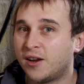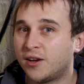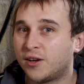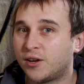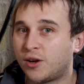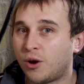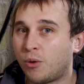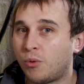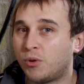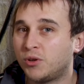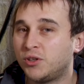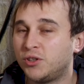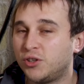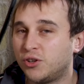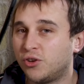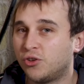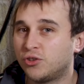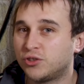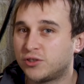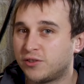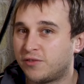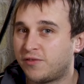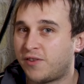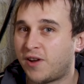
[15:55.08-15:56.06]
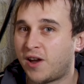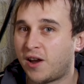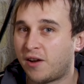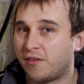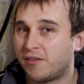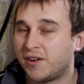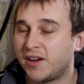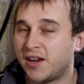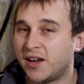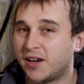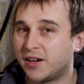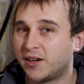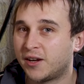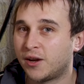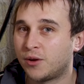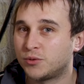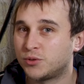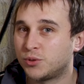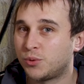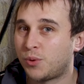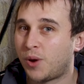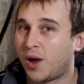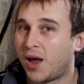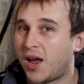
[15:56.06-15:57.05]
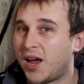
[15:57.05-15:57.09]
go on your Safari and go
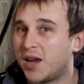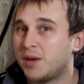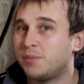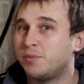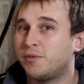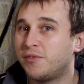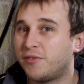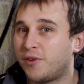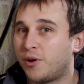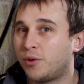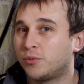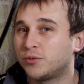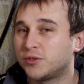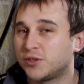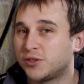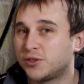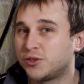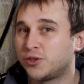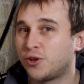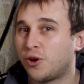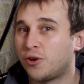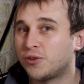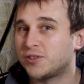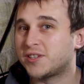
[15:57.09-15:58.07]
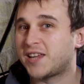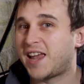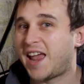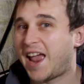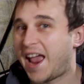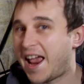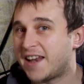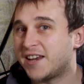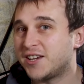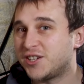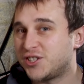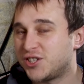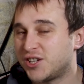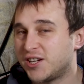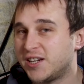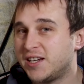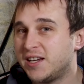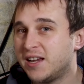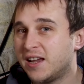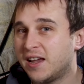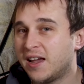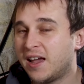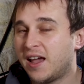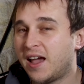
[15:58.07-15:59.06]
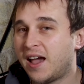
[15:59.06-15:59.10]
to hypervolt.energy,
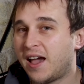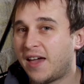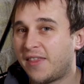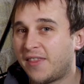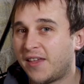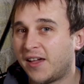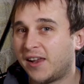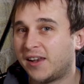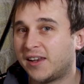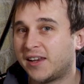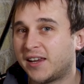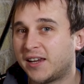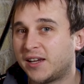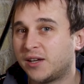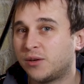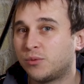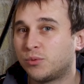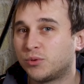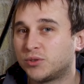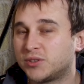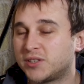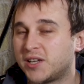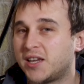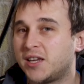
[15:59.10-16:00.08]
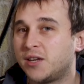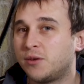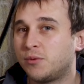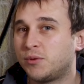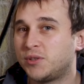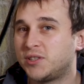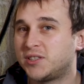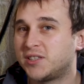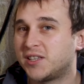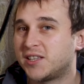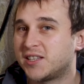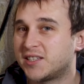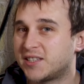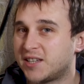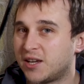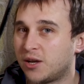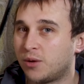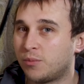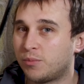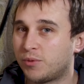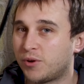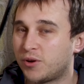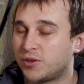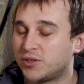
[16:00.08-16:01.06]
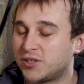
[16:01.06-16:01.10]
and that link will take you into the
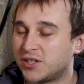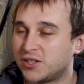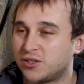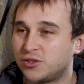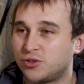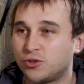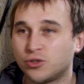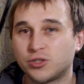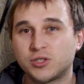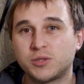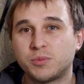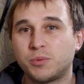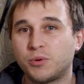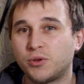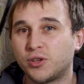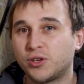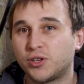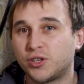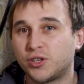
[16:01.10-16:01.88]
setup process just to put the